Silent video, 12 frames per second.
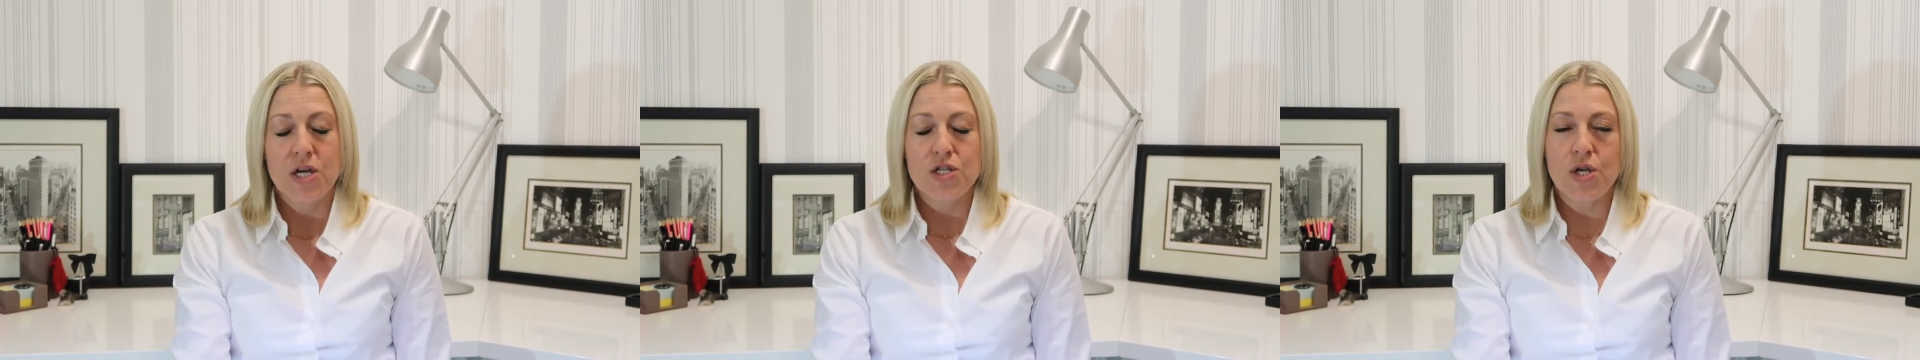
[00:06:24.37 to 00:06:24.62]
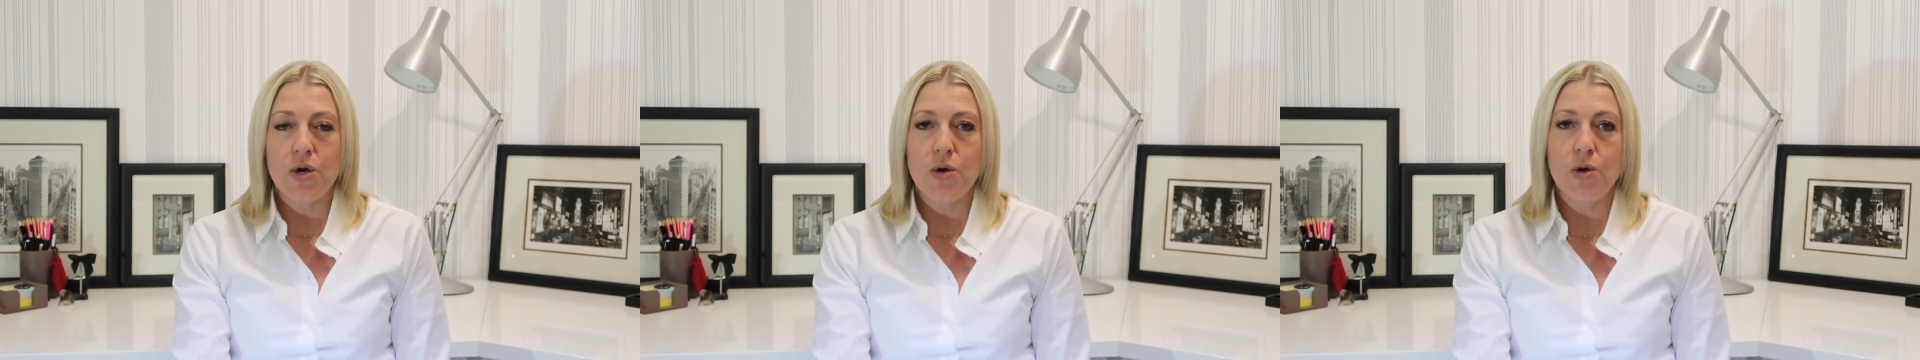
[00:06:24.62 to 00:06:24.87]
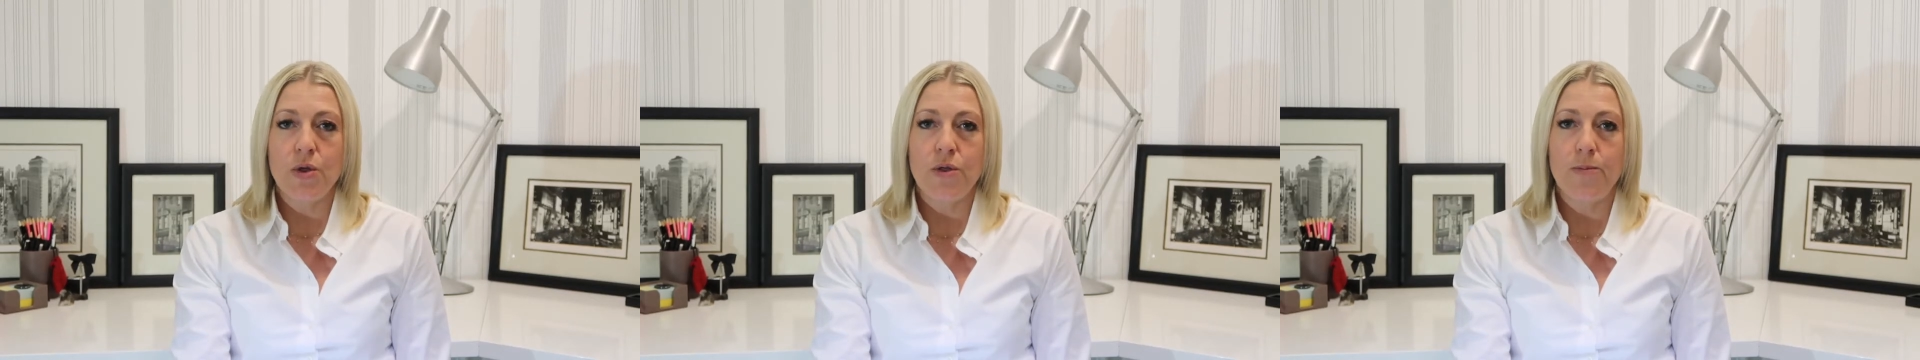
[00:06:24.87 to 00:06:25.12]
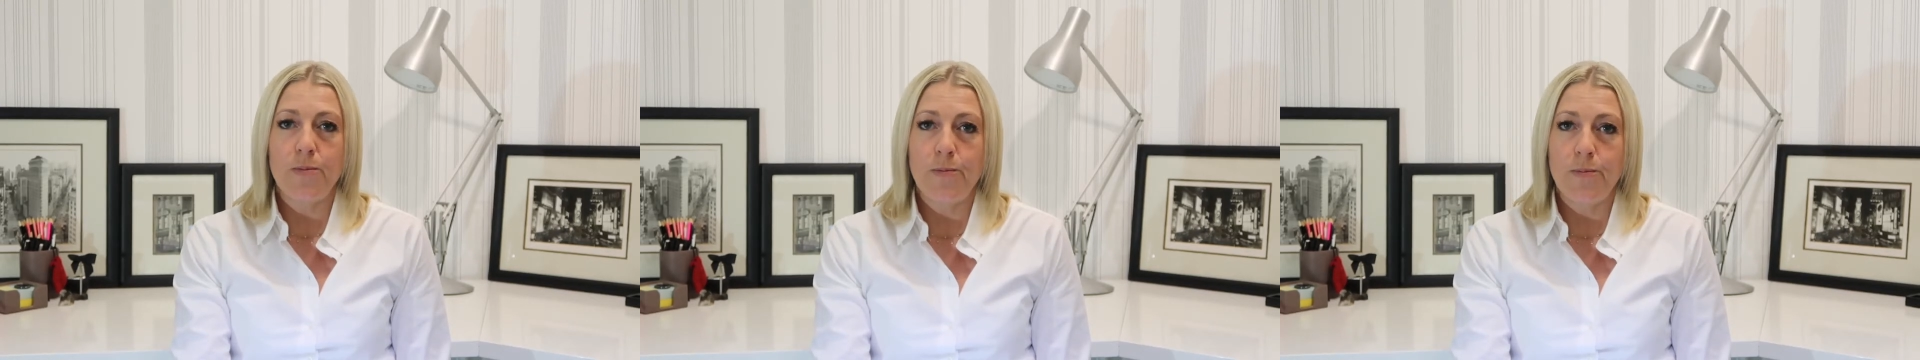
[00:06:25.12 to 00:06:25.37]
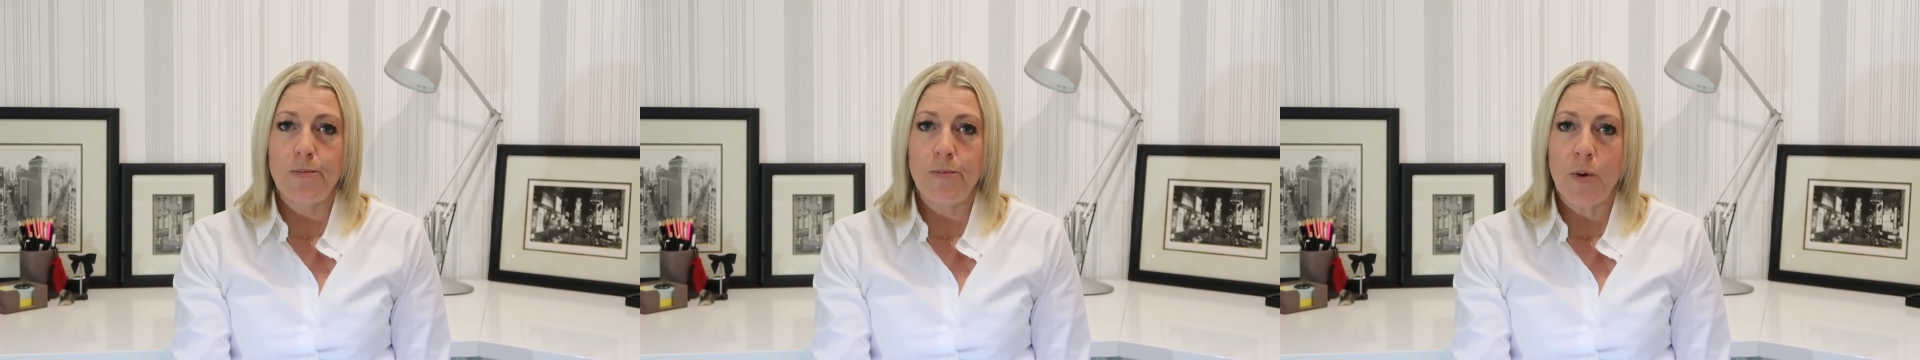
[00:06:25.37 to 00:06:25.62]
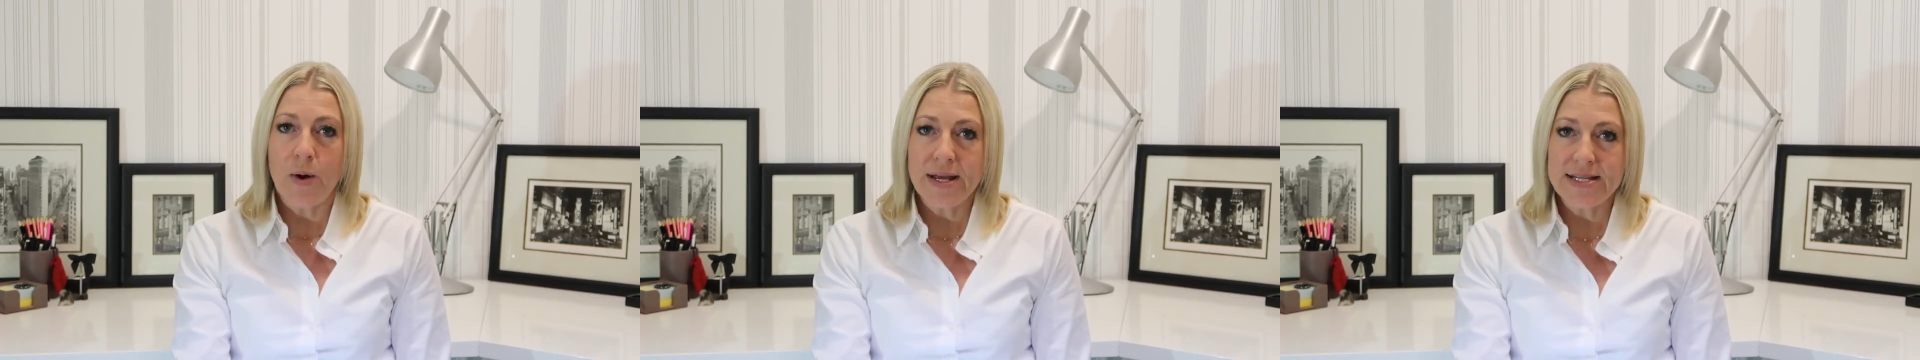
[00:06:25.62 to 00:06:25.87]
So the
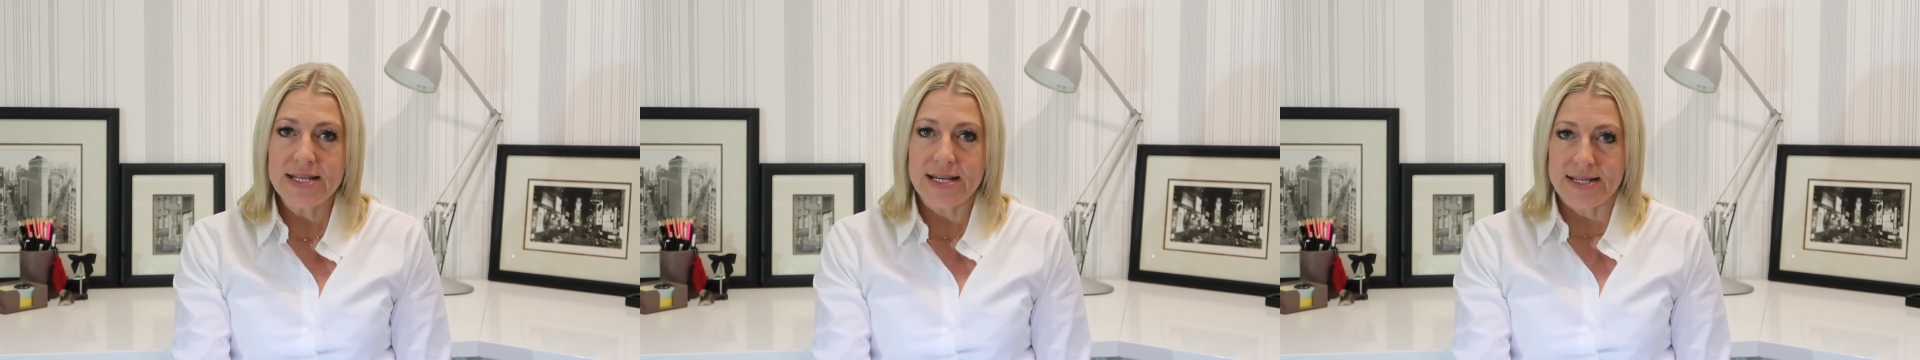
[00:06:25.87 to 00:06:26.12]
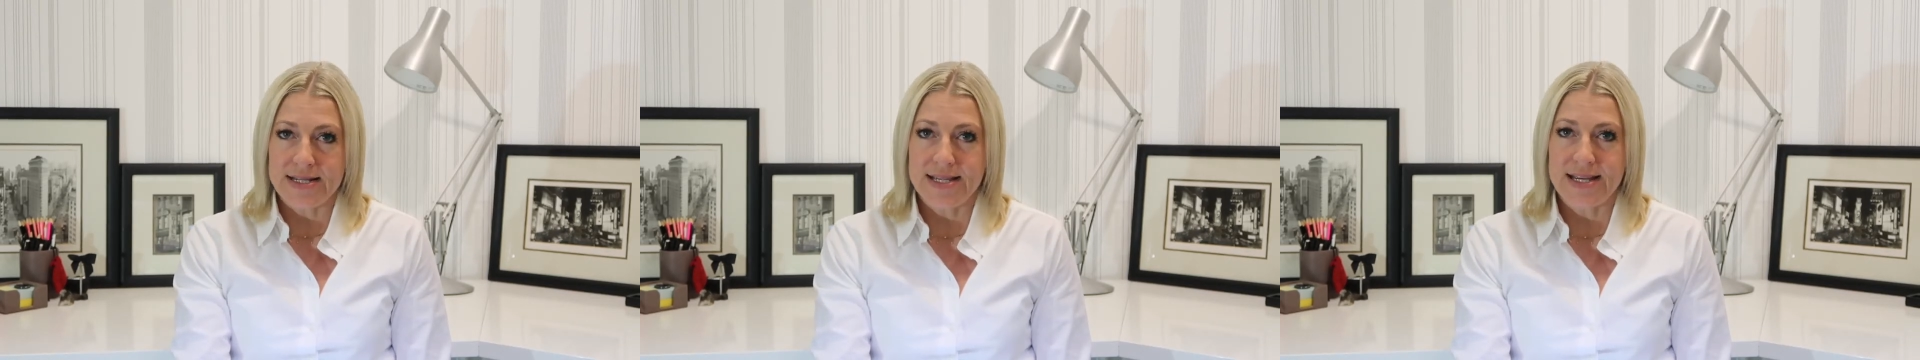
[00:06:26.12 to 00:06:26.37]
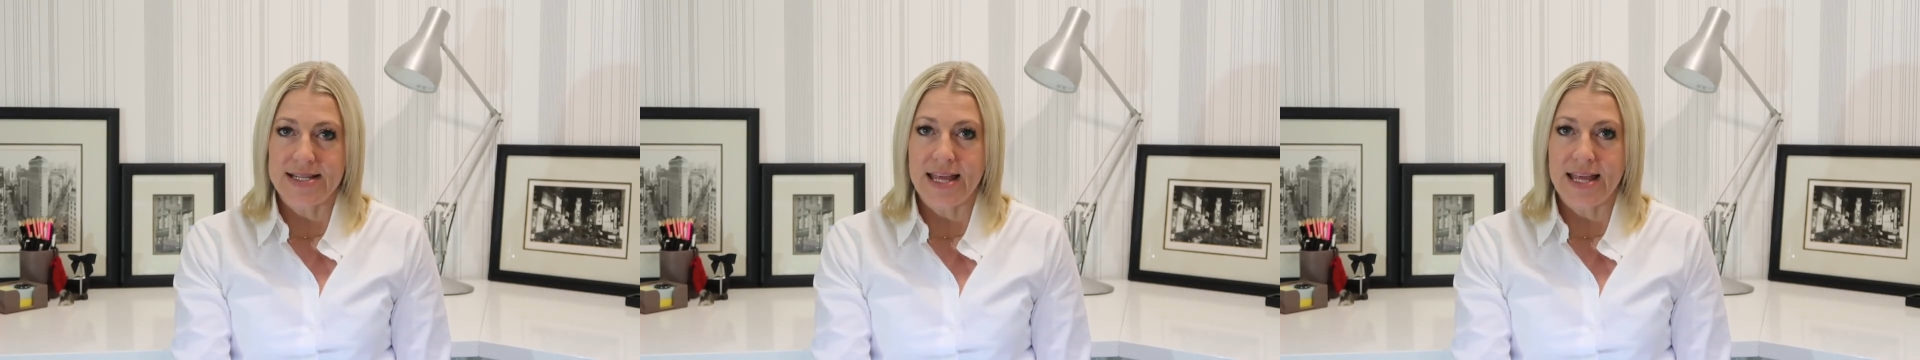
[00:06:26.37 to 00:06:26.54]
point is